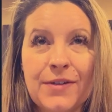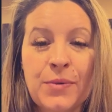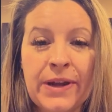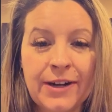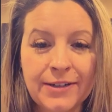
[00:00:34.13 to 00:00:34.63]
feel
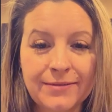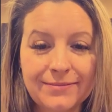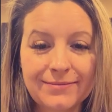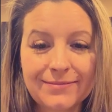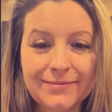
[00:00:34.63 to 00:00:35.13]
weird.
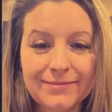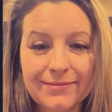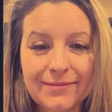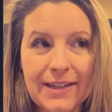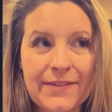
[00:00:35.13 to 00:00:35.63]

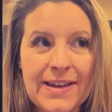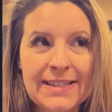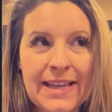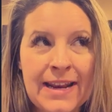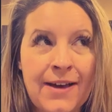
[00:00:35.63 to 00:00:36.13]
If I
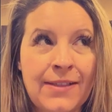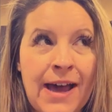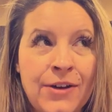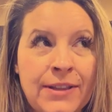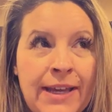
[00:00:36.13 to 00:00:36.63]
say it out
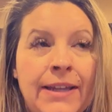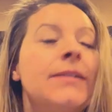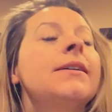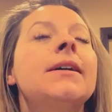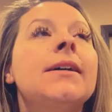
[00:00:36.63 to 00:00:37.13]
loud, that
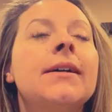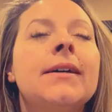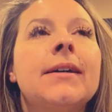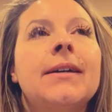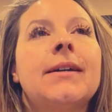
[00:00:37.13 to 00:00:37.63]

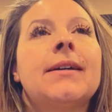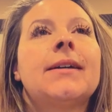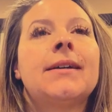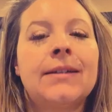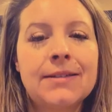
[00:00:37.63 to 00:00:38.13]

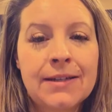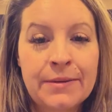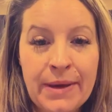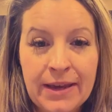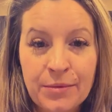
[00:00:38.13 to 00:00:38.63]
it's gonna
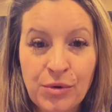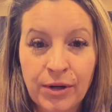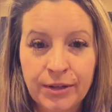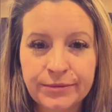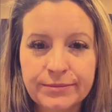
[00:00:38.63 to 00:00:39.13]
make it
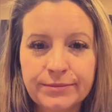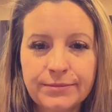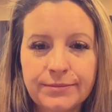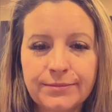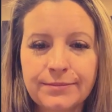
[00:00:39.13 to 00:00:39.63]
more
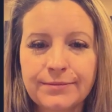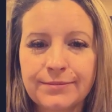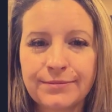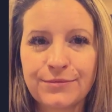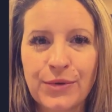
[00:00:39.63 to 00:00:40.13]

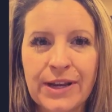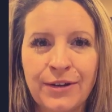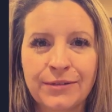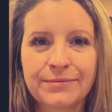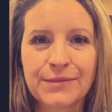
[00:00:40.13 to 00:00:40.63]

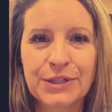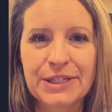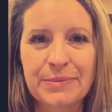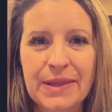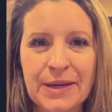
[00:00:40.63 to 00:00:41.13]
real or
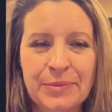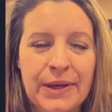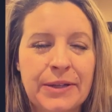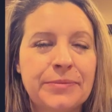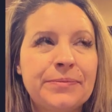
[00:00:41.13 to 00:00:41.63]
something, but